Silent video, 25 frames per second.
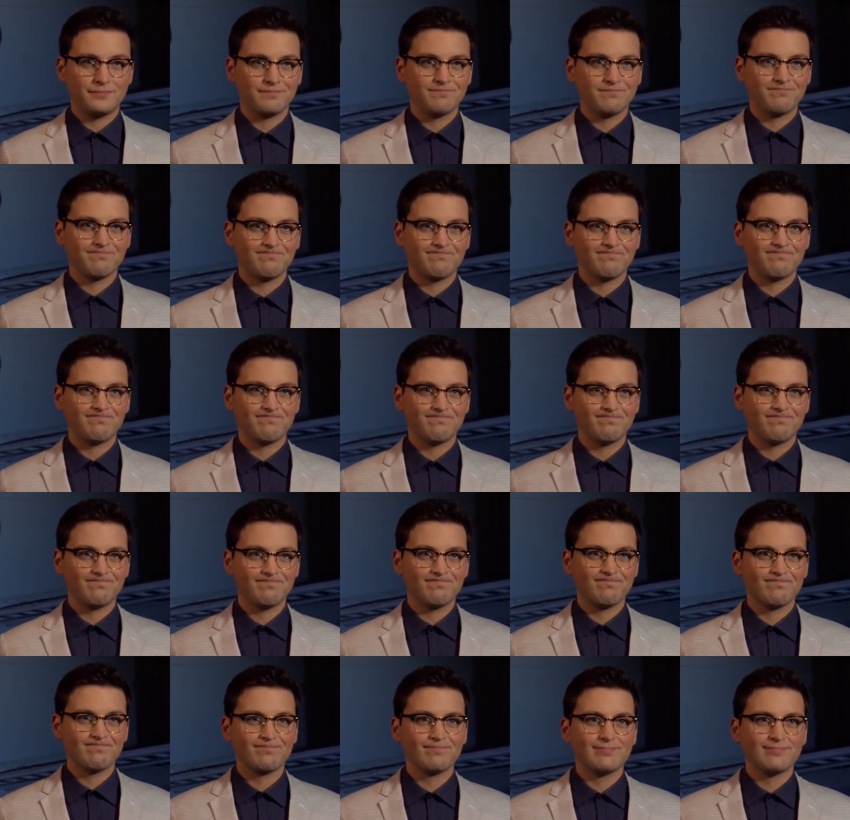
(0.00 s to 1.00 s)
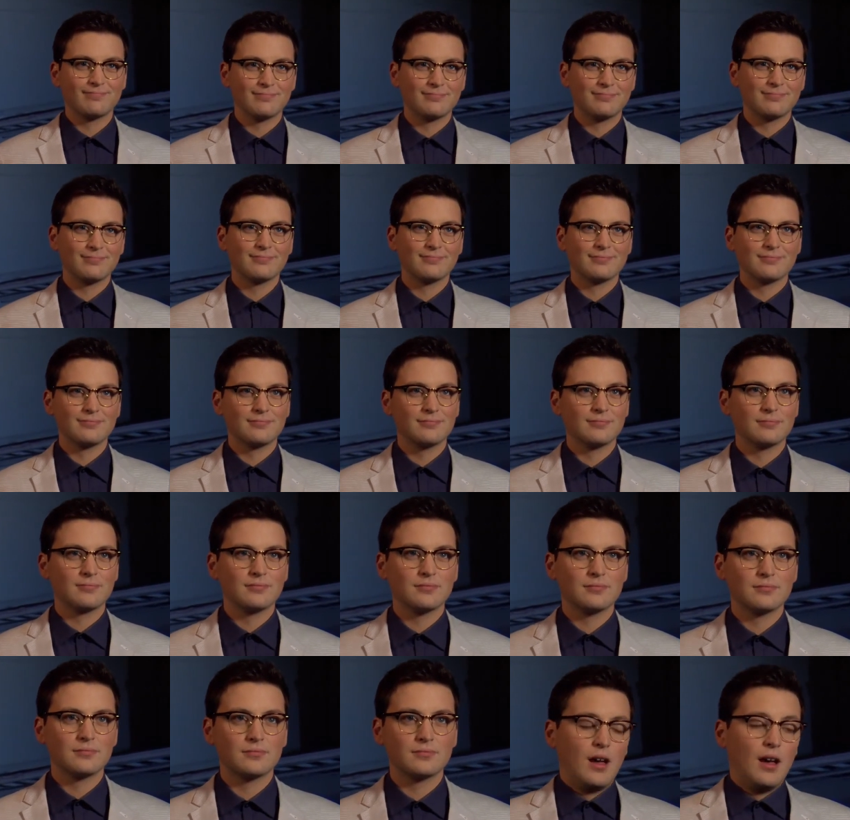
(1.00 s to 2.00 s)

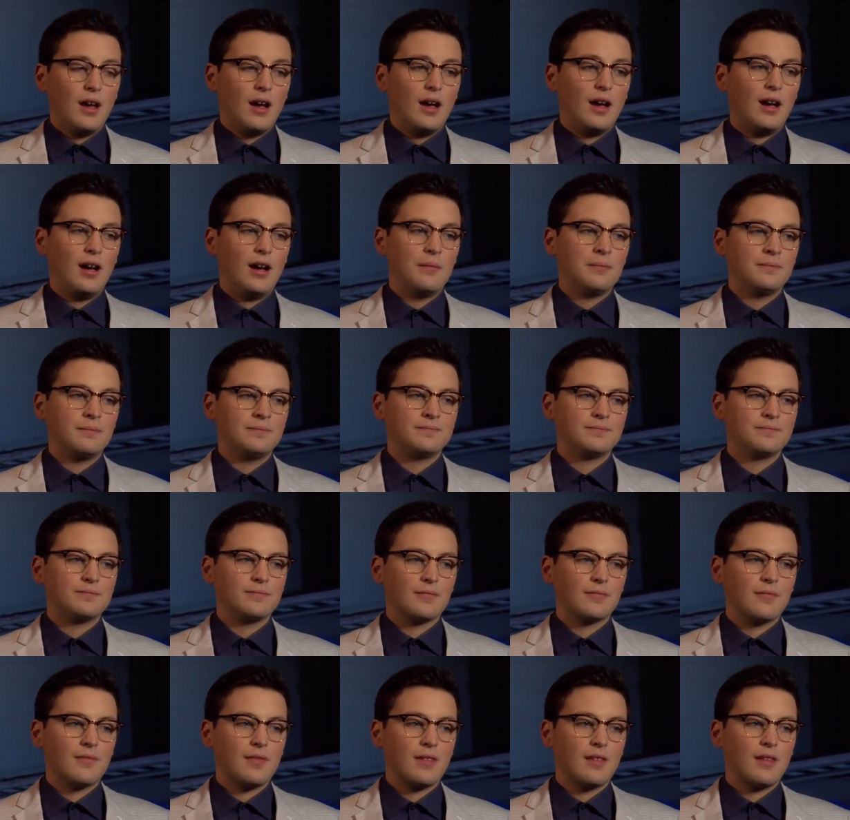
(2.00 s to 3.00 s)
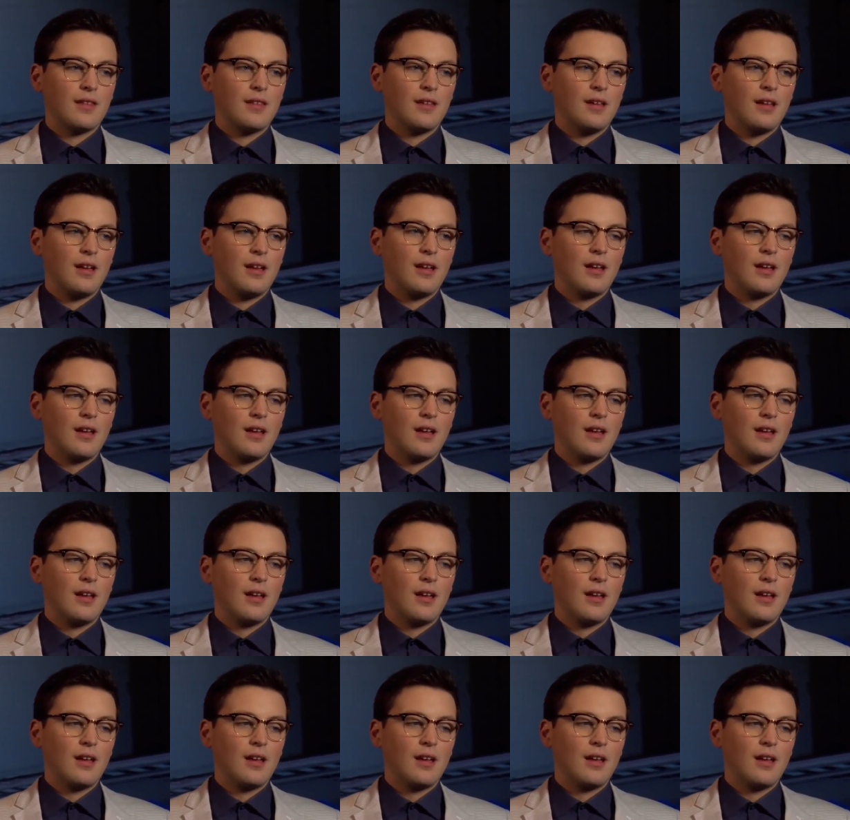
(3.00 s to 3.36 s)
Nobody speaks.